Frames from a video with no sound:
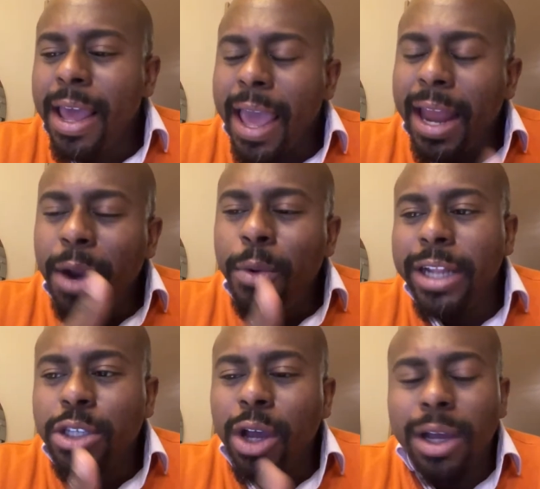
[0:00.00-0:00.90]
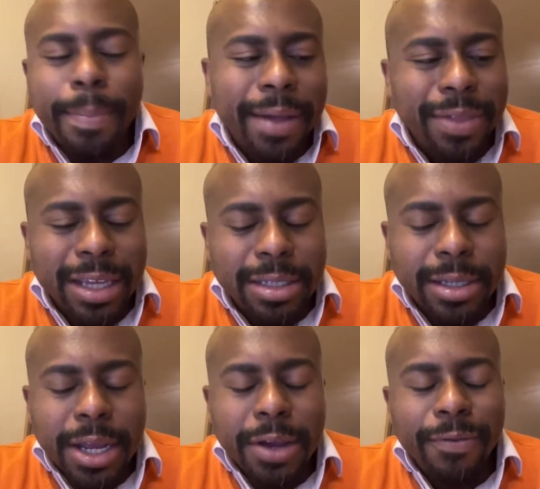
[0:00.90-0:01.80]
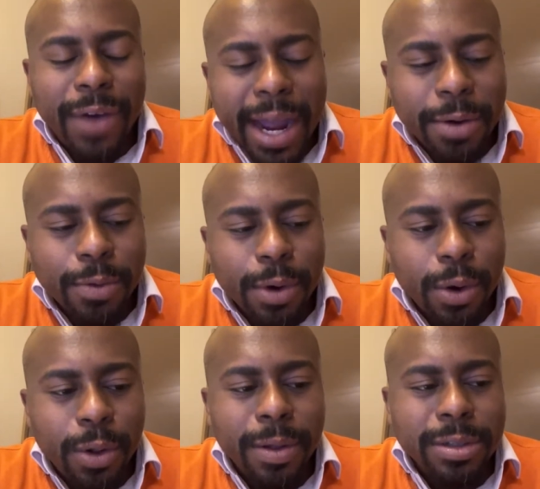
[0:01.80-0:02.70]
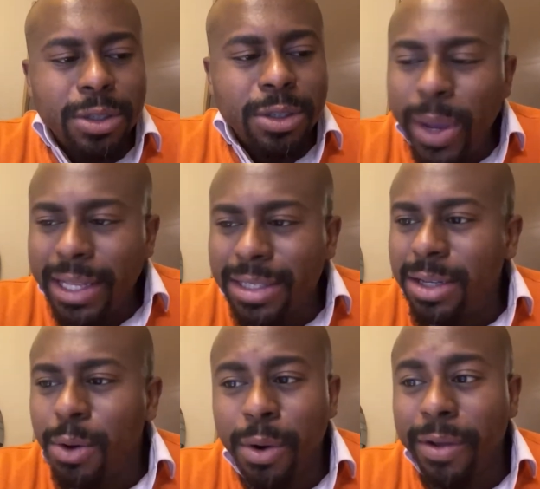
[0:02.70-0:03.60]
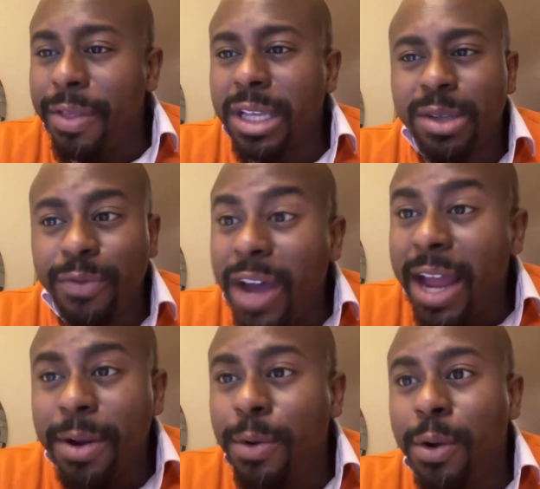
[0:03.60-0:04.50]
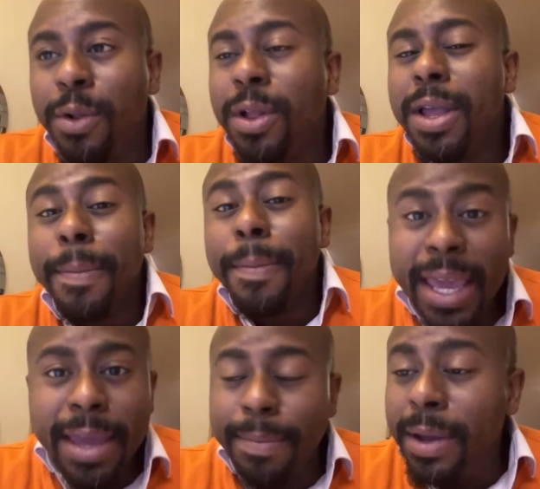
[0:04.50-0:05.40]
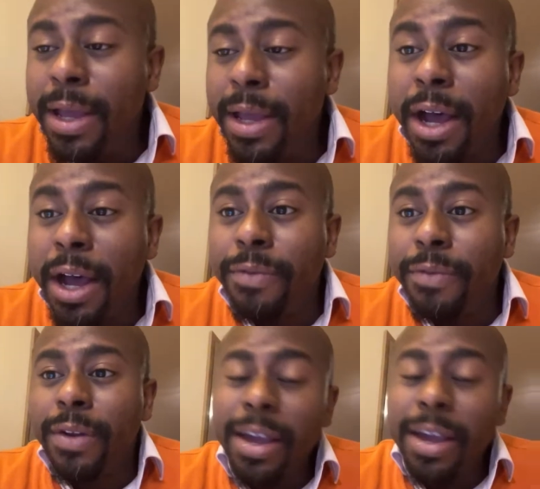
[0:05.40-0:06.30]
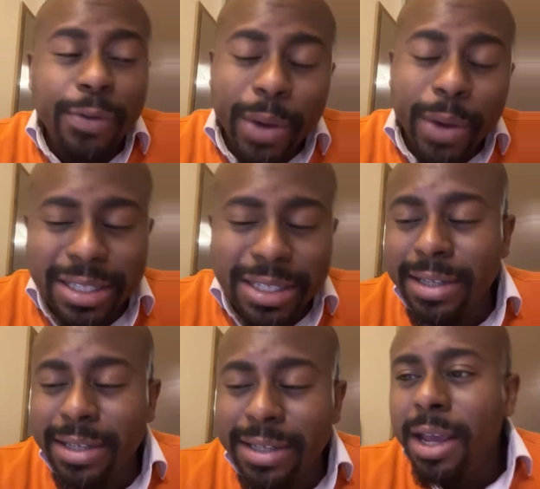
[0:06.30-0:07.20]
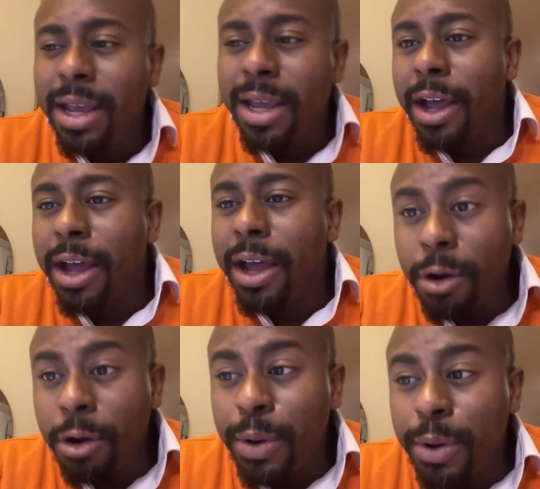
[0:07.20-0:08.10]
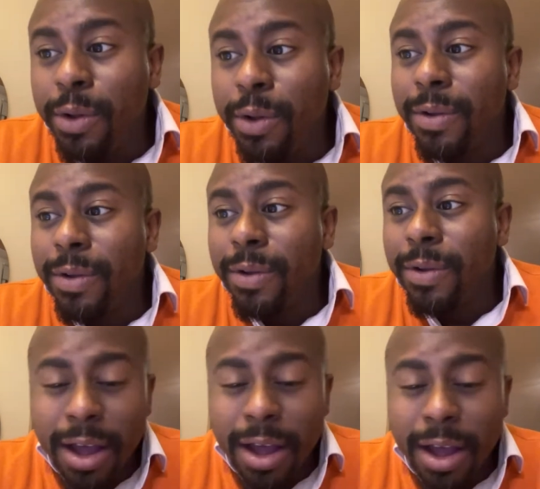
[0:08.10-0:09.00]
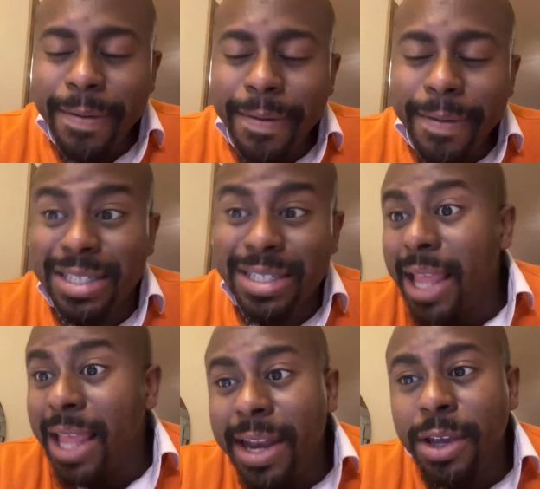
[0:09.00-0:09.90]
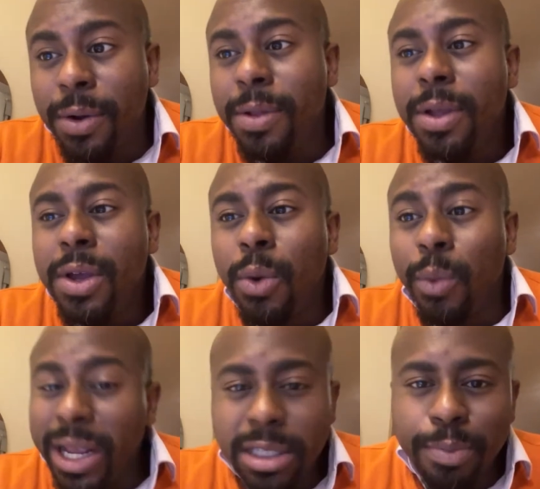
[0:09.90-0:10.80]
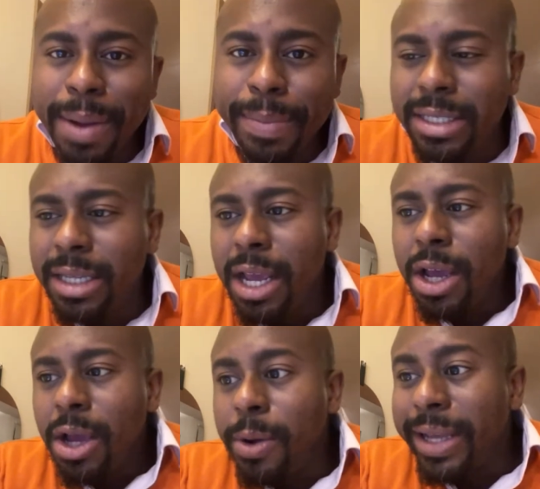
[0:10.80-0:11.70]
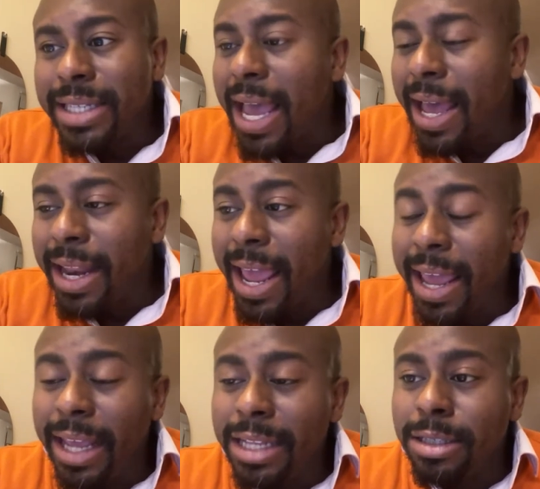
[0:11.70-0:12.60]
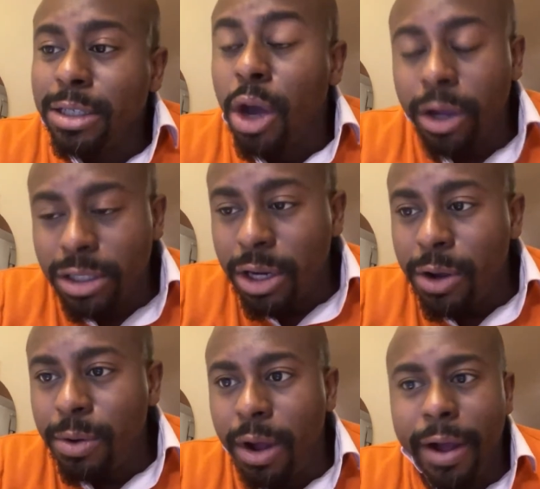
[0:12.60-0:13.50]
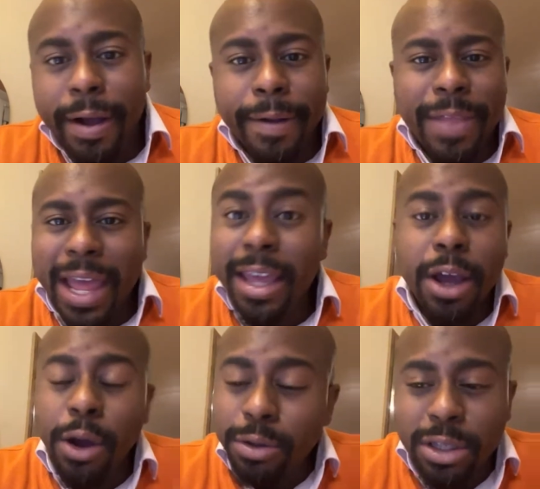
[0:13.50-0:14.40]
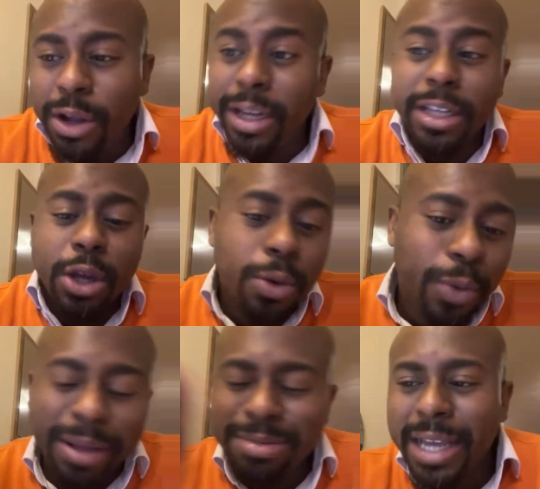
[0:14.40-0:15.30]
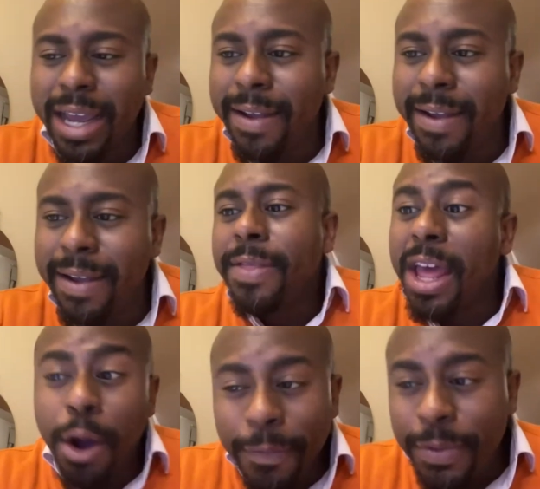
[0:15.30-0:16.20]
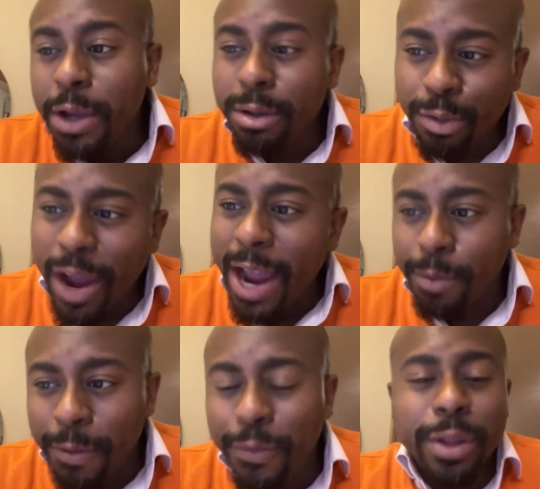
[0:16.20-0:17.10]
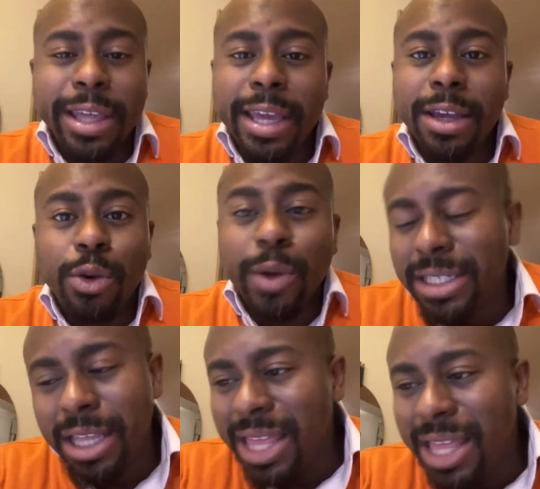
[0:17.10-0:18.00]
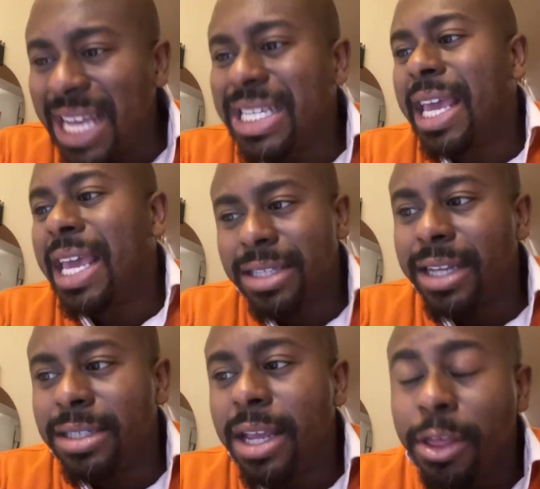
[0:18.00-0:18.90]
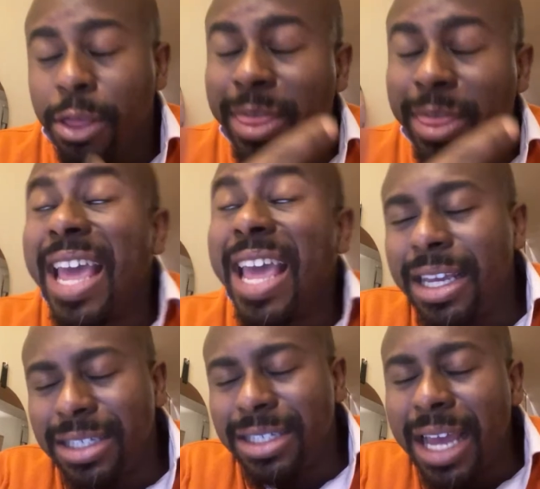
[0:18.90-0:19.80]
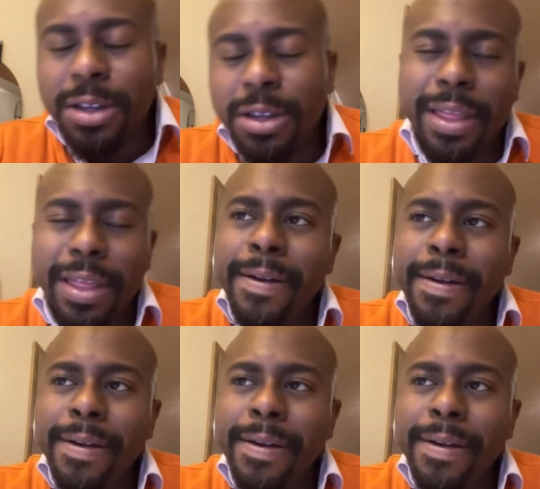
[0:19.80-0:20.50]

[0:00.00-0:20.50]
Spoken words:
And I want to talk about this viral tweet or this viral meme of Nick Fuentes, a notable young zillennial white supremacist who has had a talk show that he hosts on his own website that often goes viral for the crazy things he says on there.